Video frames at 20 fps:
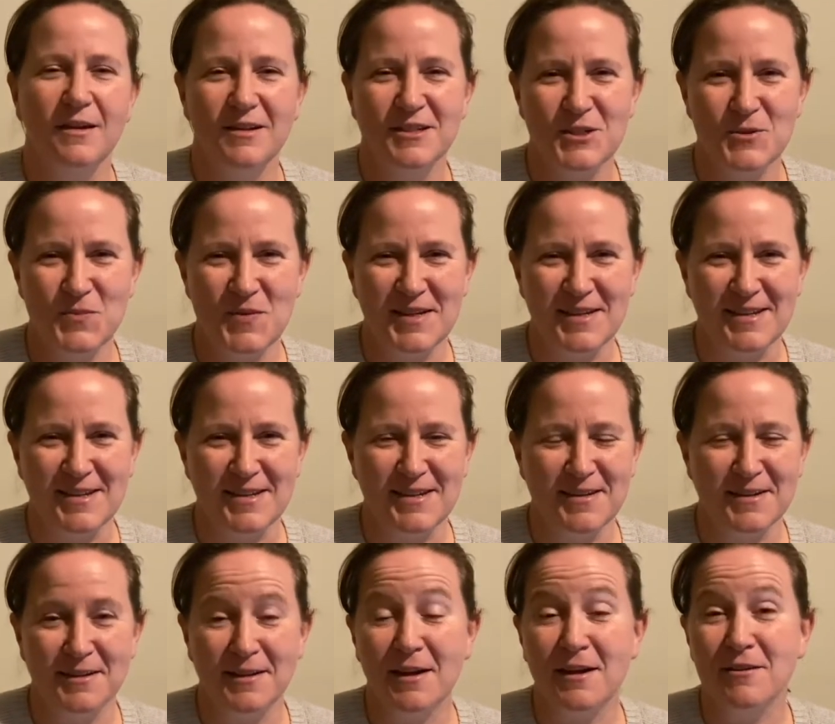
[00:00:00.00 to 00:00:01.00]
To me,
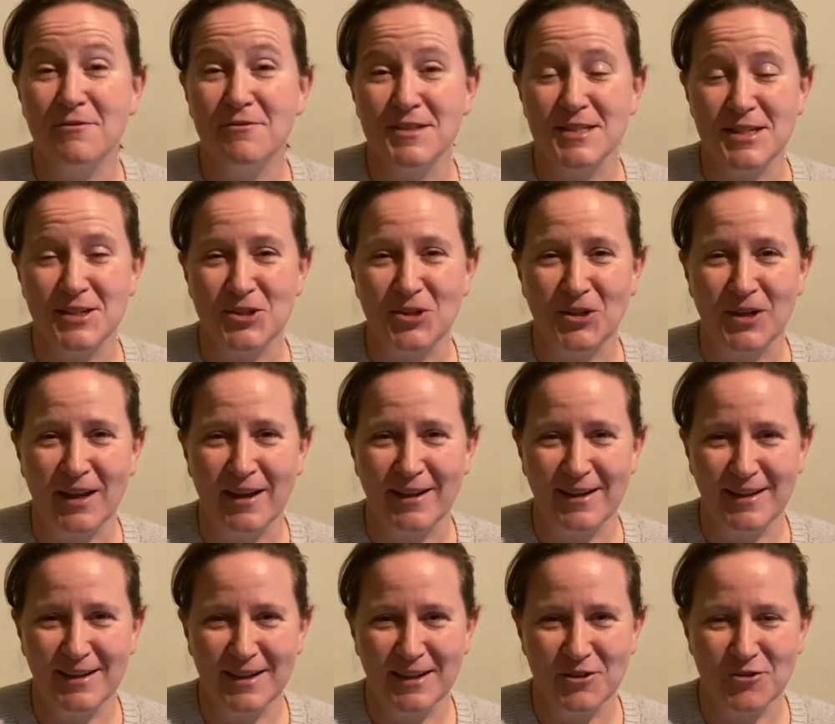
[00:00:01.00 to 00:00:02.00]
life is a lot like
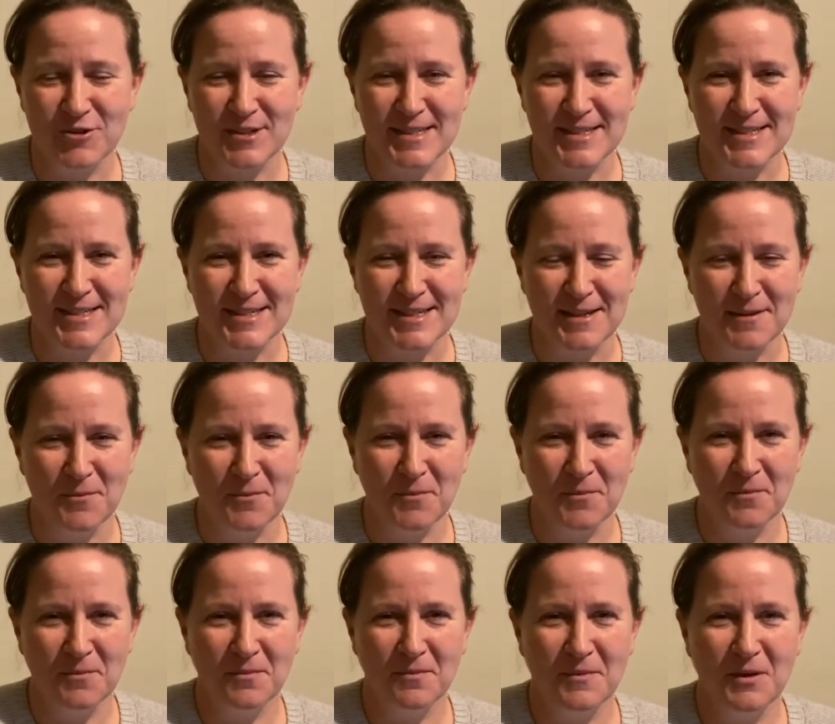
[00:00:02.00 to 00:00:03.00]
electricity.
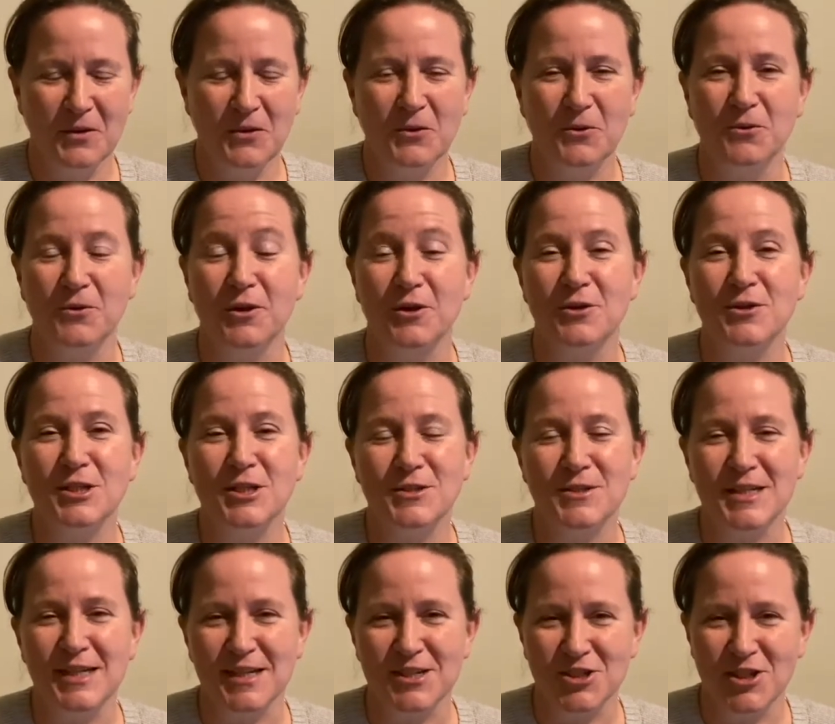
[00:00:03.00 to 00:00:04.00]
Although you
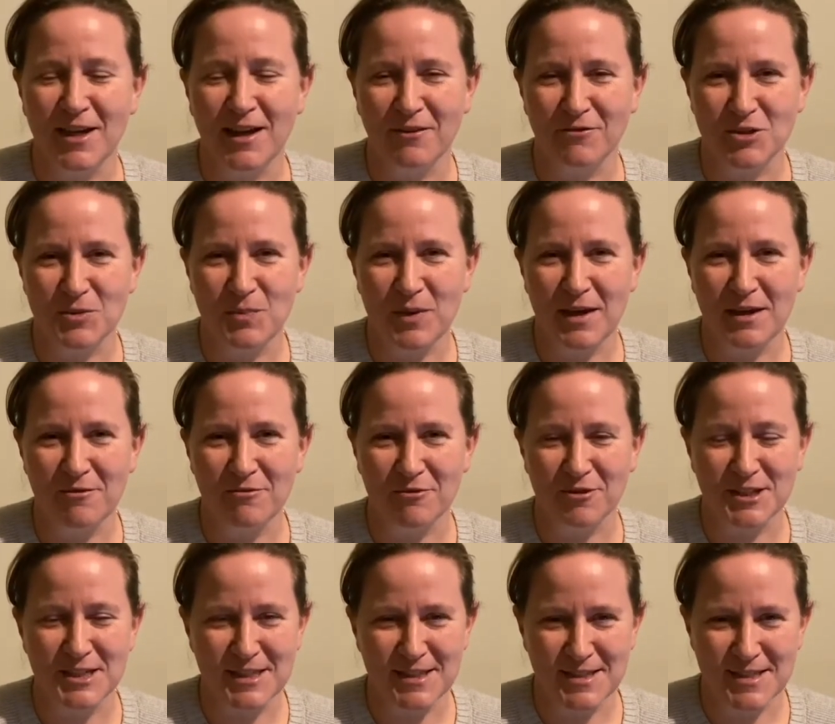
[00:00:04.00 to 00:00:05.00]
don't actually have to pay for
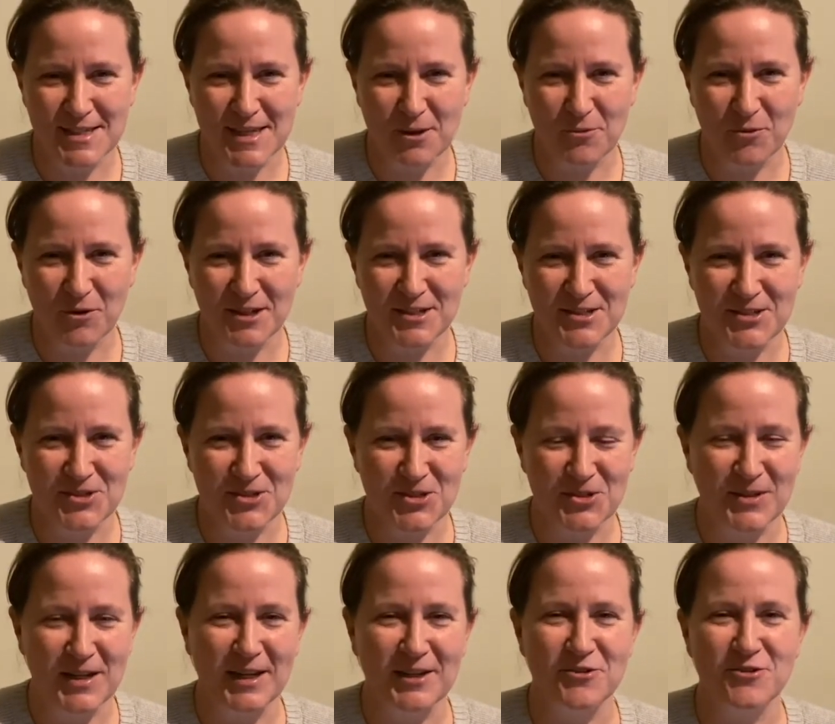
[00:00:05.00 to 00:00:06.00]
it in the same way as you do
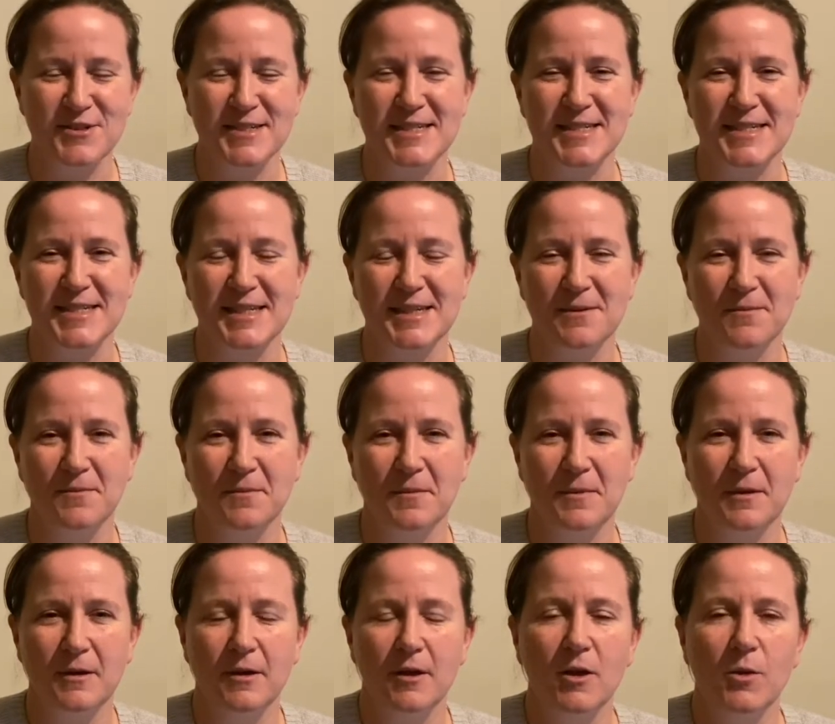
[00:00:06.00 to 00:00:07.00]
electricity.
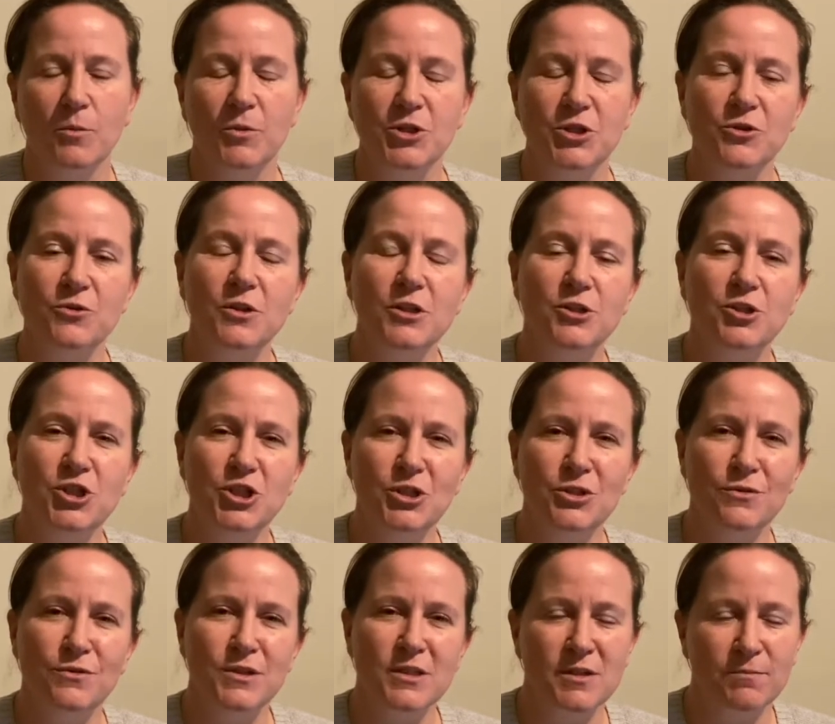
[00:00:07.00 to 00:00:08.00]
But you can
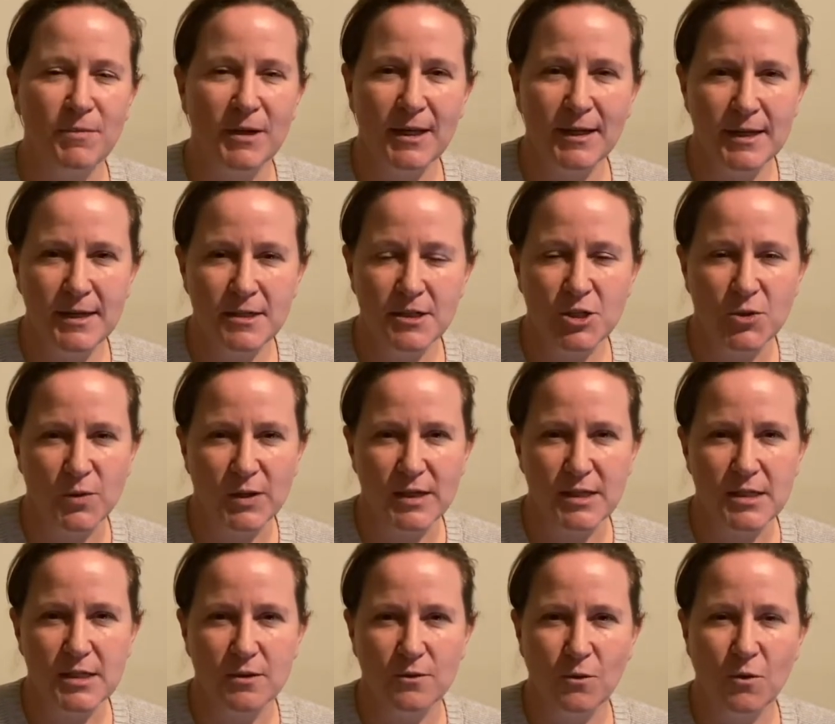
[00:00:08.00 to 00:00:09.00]
choose to plug into
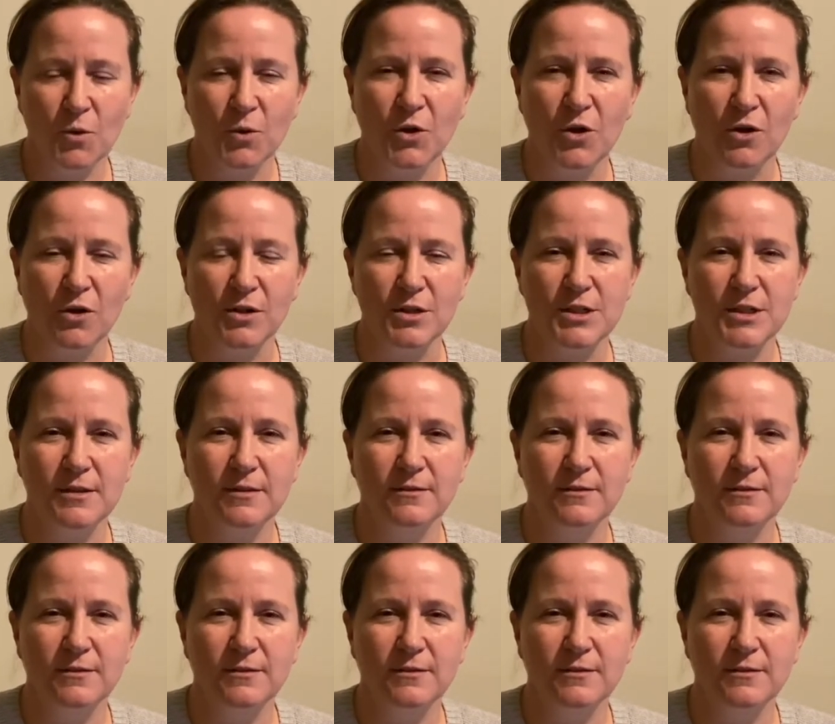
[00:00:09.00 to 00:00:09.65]
it or not.